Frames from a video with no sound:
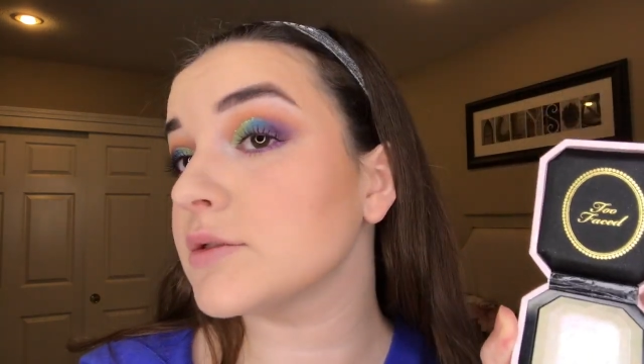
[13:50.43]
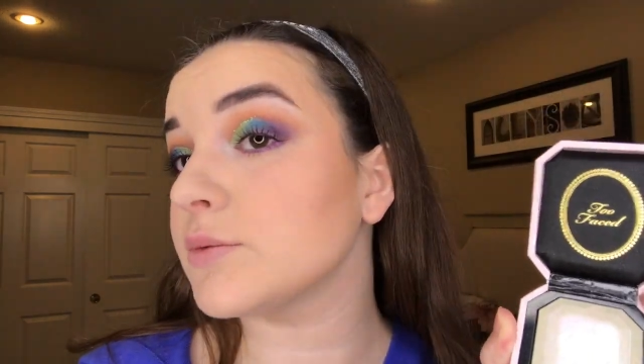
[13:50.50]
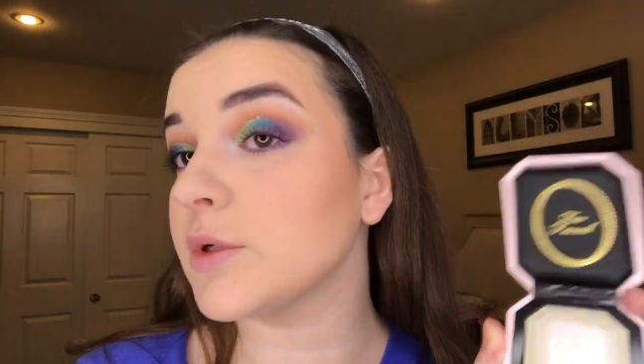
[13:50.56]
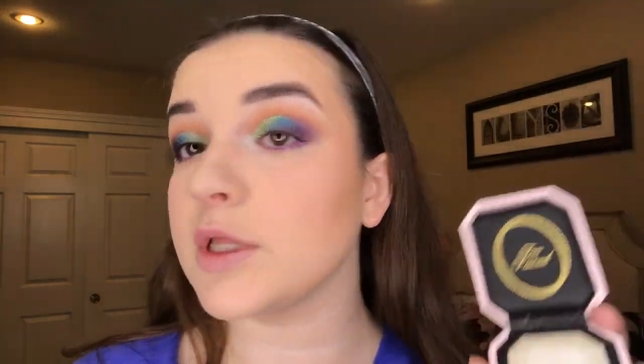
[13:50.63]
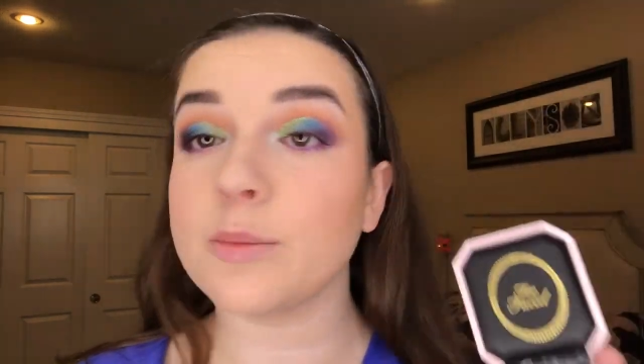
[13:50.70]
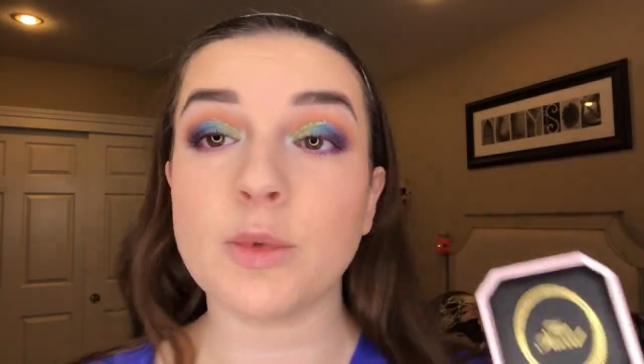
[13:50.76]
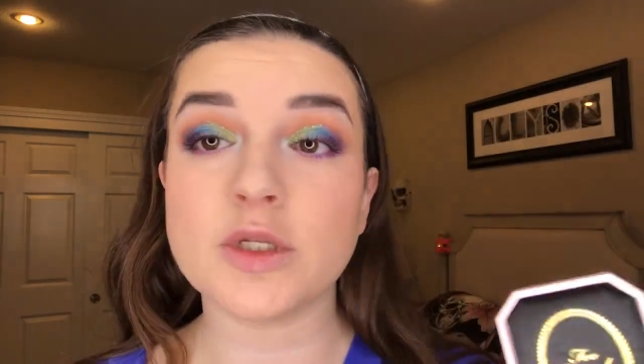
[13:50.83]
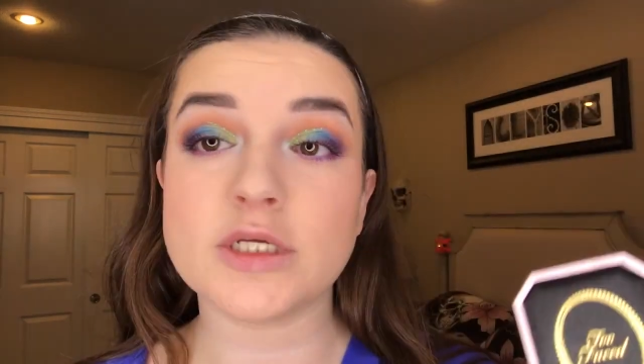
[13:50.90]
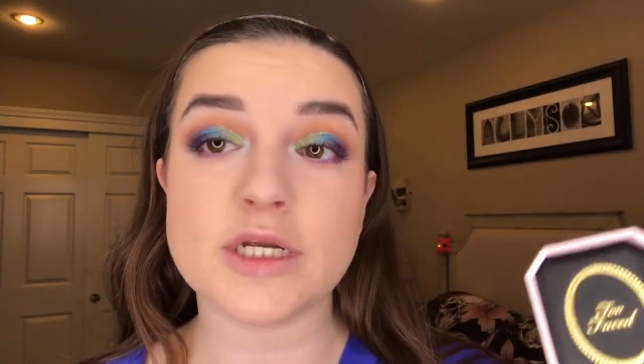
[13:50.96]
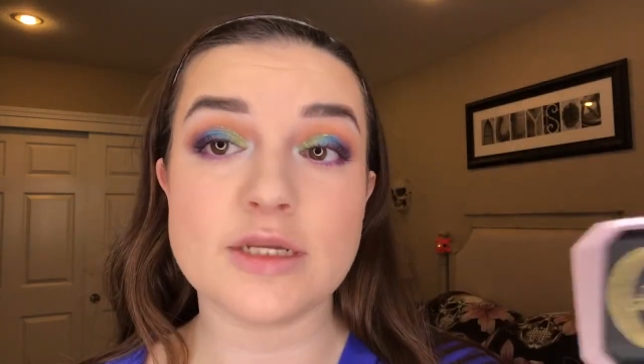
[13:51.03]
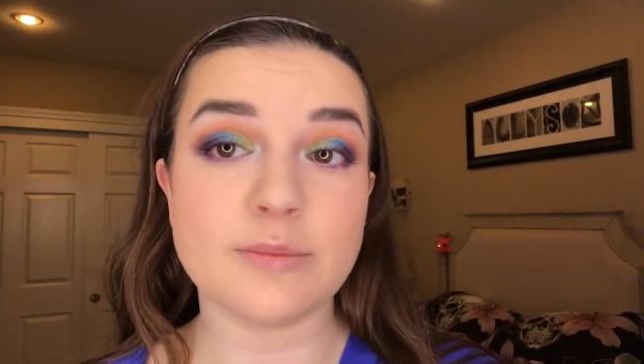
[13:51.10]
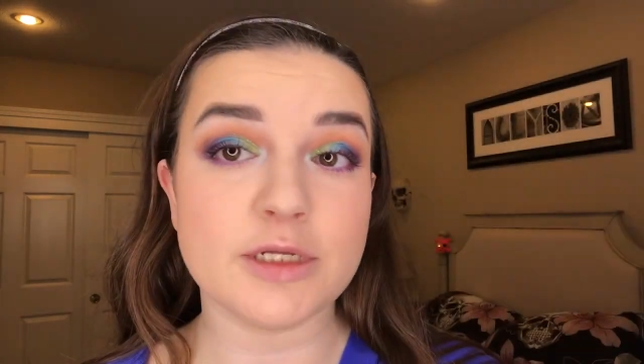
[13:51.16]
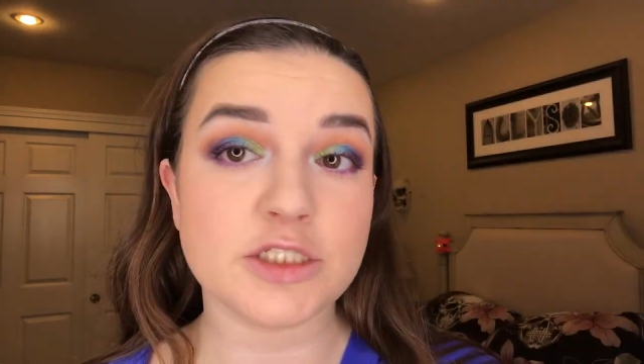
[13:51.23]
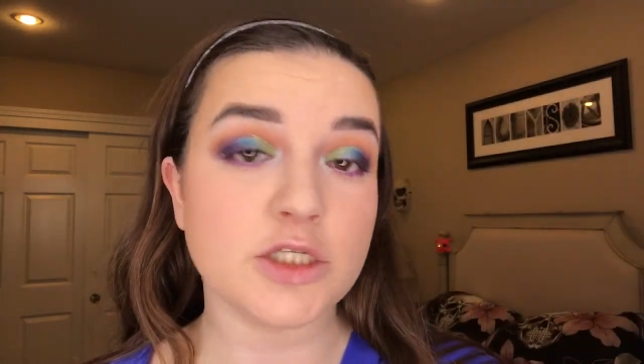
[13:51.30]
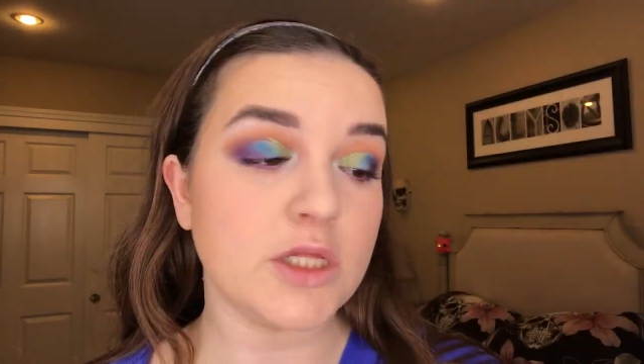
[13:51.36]
really
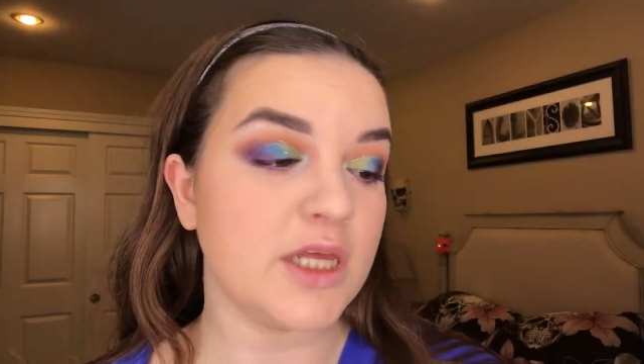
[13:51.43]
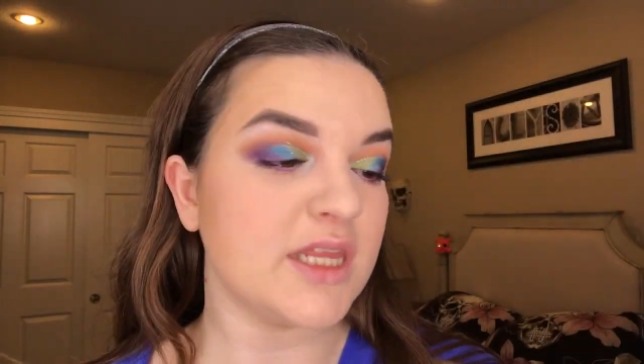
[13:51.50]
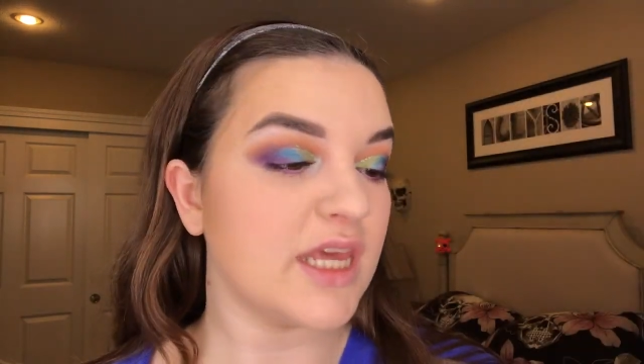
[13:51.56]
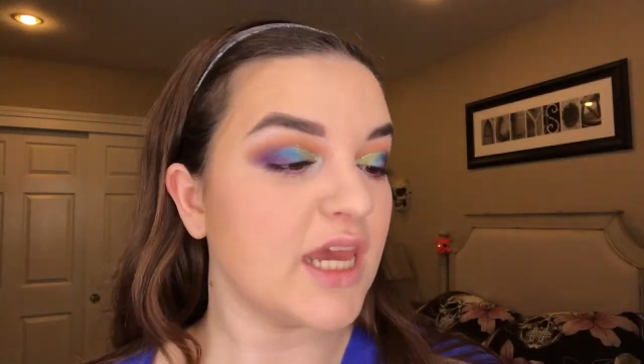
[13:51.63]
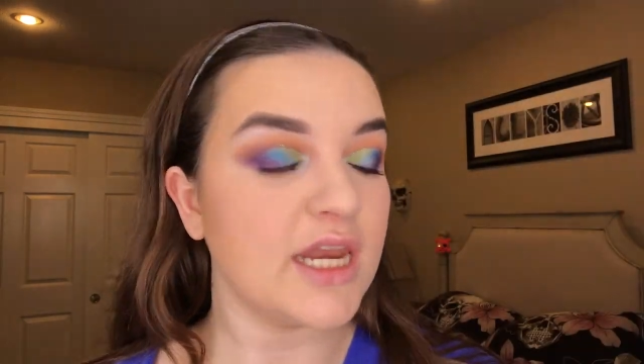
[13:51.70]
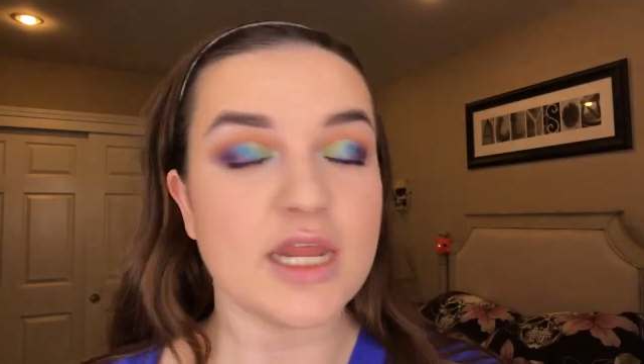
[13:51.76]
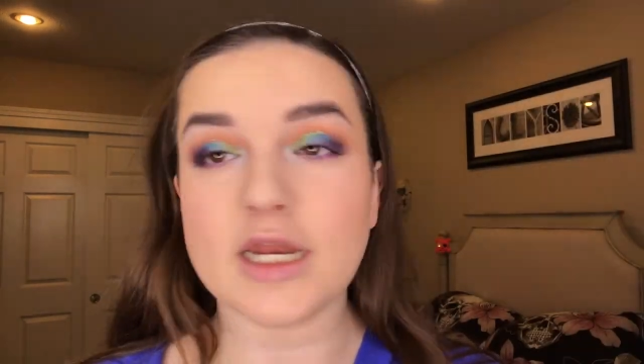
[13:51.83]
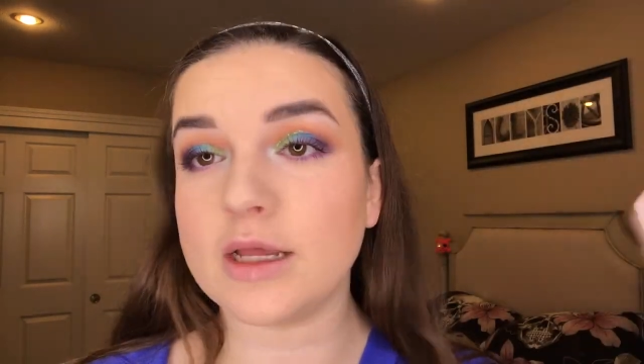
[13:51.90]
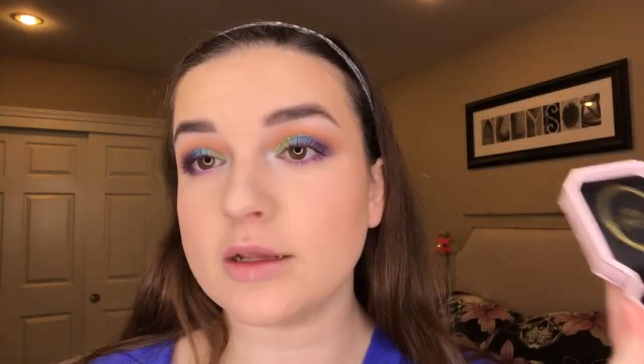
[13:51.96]
multi-dimensional, I think I need